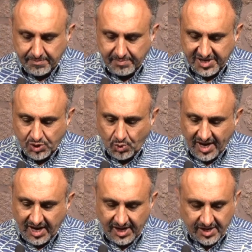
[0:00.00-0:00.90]

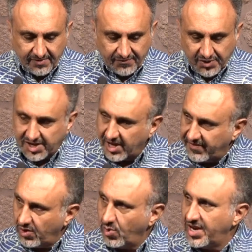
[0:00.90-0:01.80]
between
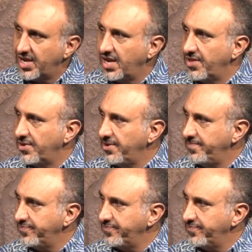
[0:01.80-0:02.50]
forgiving one another